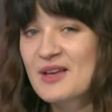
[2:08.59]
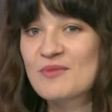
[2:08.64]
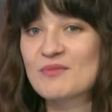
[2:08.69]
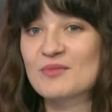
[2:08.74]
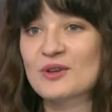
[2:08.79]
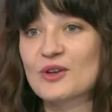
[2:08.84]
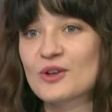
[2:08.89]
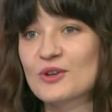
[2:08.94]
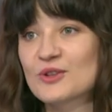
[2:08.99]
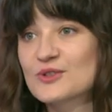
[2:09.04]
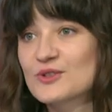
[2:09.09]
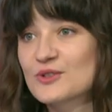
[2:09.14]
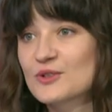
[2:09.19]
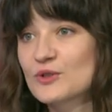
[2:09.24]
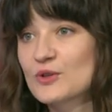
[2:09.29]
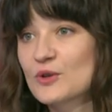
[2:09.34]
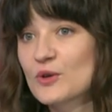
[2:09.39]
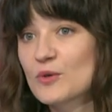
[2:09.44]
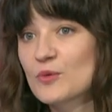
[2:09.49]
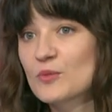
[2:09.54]
Because, you
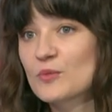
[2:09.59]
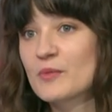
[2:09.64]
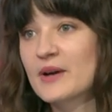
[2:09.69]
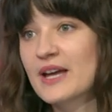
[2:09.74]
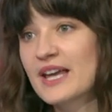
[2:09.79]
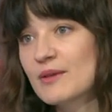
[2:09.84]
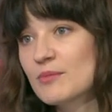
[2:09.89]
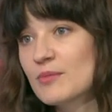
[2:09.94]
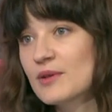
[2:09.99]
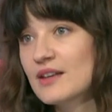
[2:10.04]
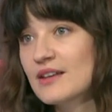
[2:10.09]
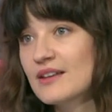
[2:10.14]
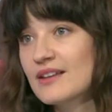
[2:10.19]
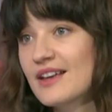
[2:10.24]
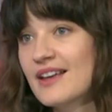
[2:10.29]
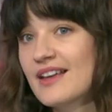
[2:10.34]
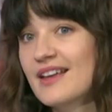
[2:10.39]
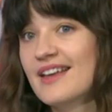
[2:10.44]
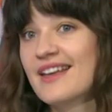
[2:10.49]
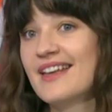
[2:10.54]
know, maybe
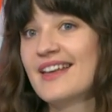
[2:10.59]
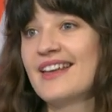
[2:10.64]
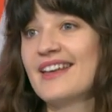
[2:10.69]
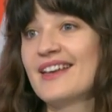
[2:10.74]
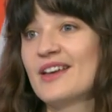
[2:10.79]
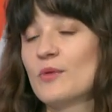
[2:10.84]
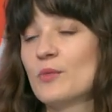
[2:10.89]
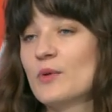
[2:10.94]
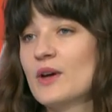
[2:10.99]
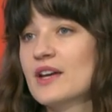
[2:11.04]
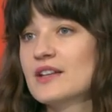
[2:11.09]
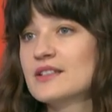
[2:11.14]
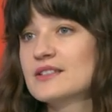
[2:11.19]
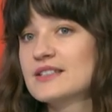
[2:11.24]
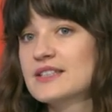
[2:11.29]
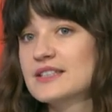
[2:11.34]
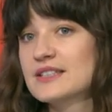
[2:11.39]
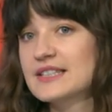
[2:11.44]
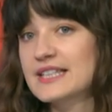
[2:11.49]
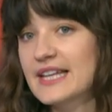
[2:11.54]
we can
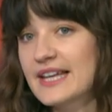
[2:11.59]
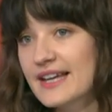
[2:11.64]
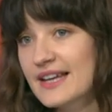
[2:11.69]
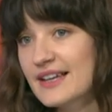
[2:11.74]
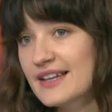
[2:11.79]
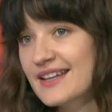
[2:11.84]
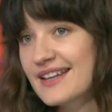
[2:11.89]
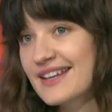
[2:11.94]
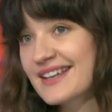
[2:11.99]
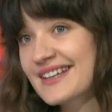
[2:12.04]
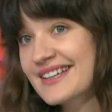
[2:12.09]
tell,